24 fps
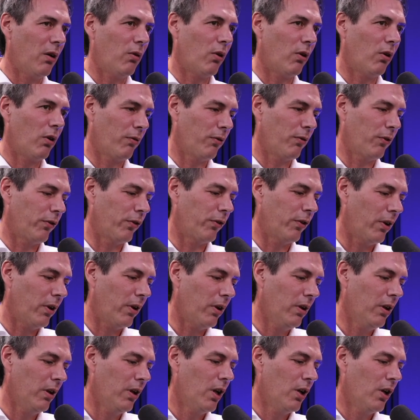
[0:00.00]
all of a
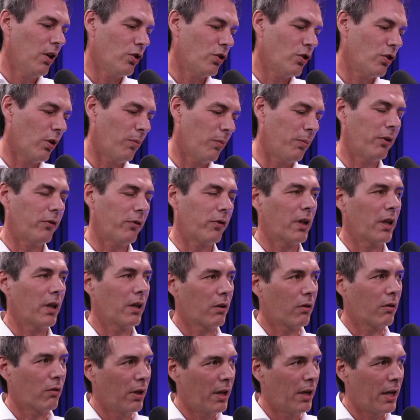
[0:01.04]
sudden, shoppers can
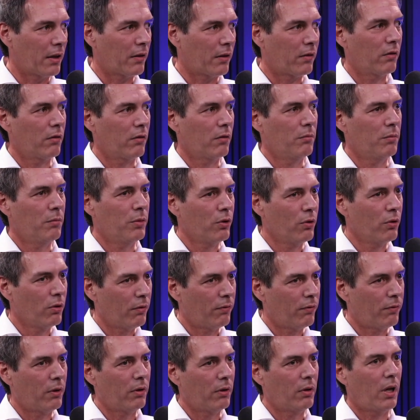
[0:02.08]
collect
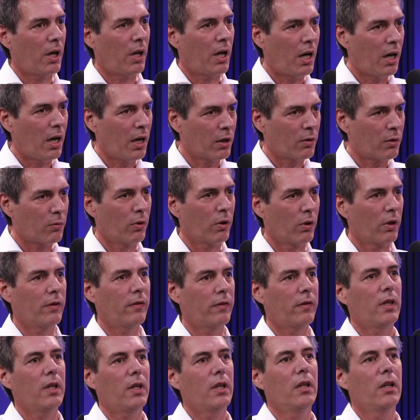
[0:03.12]
beautiful,
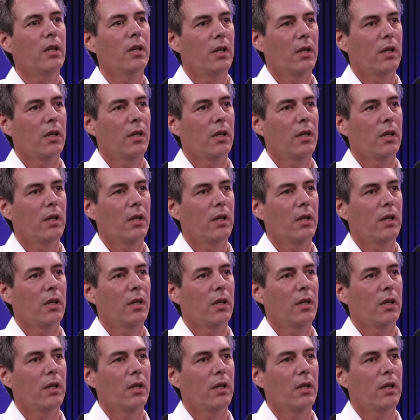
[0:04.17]
high-quality